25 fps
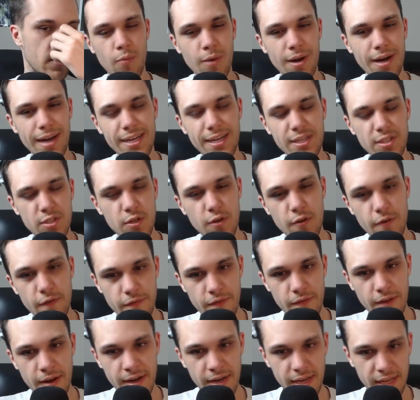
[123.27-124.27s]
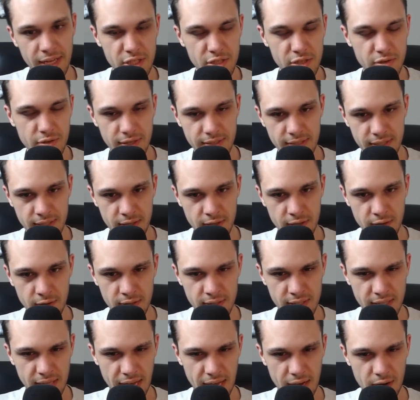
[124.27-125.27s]
What I do find interesting though
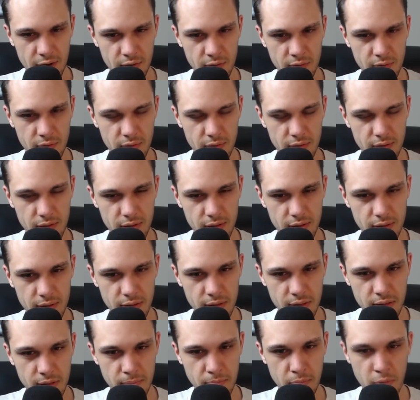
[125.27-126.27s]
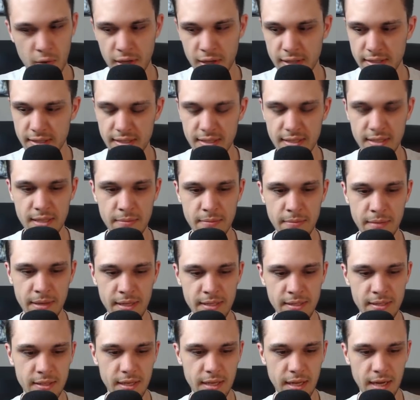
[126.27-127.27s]
is how the point system
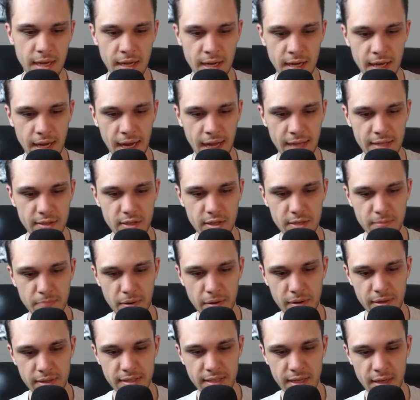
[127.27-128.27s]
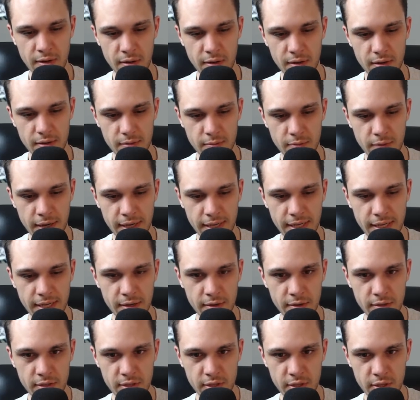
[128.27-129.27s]
is, as you could probably tell right
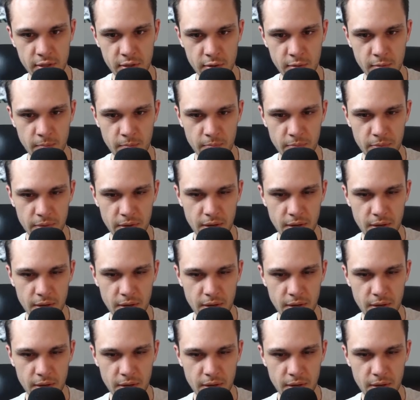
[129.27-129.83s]
here too.